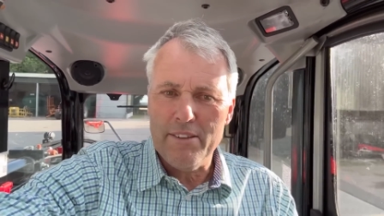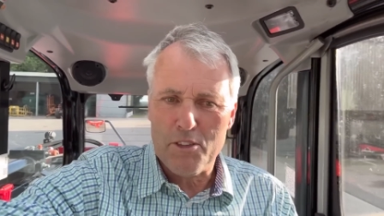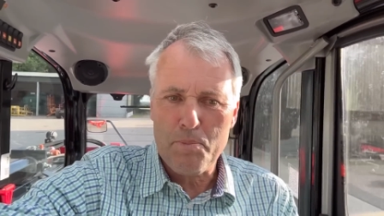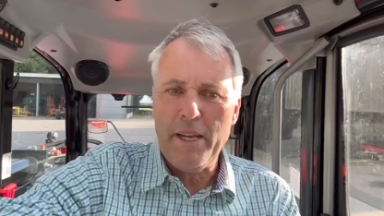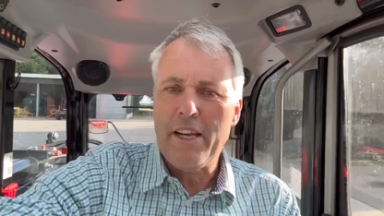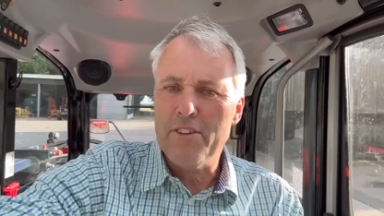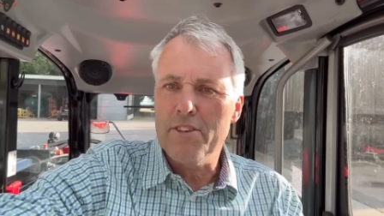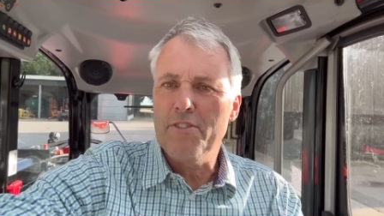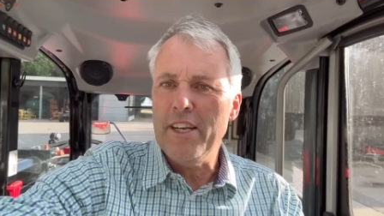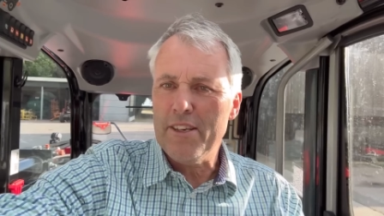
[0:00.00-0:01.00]
of the speakers
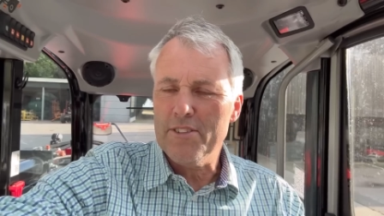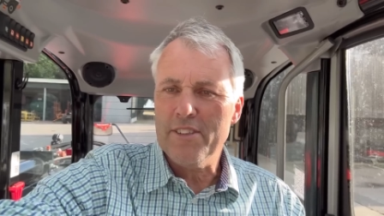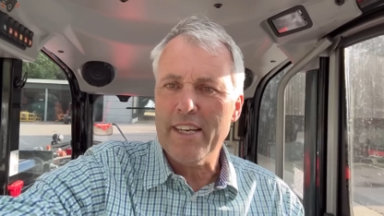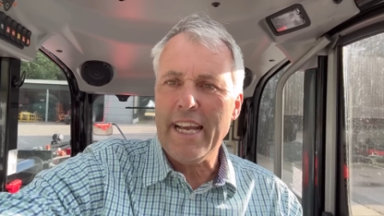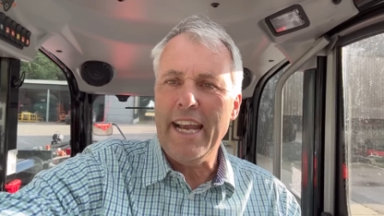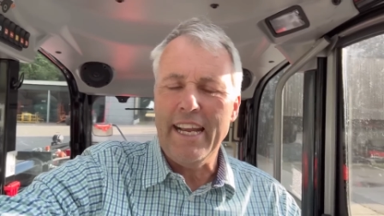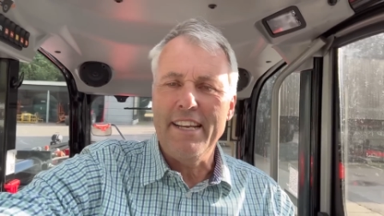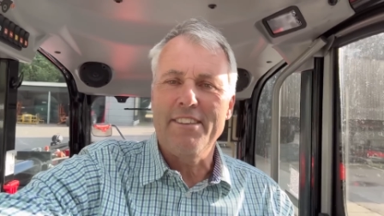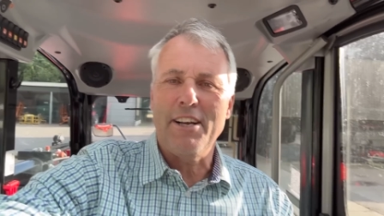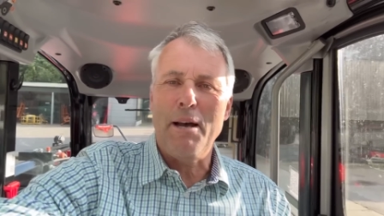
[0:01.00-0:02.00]
of vehicles I get in
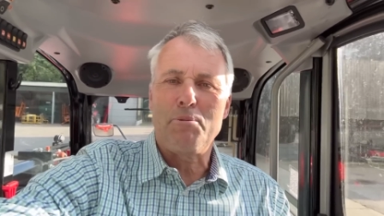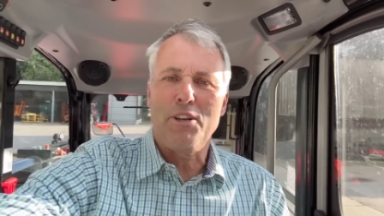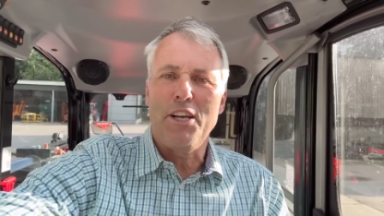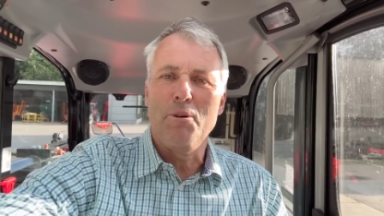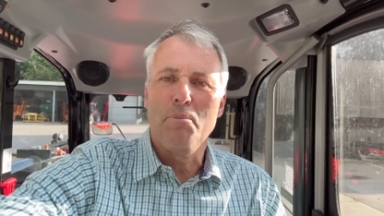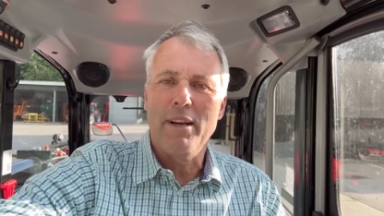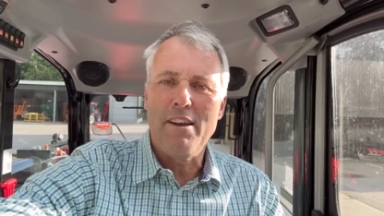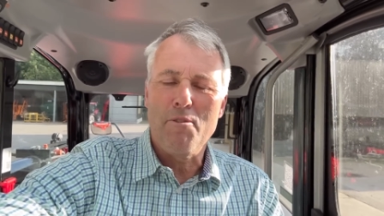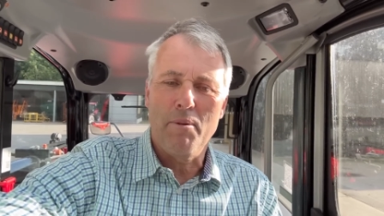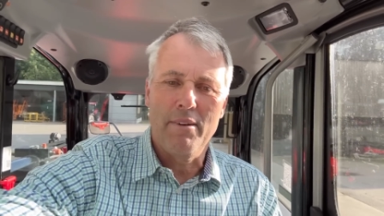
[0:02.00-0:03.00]
is absolutely
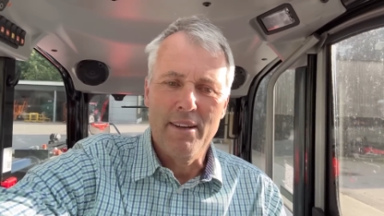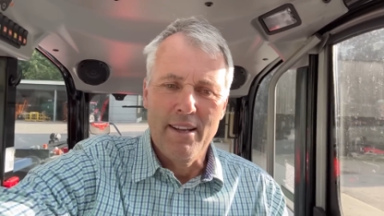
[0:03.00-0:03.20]
unbelievable.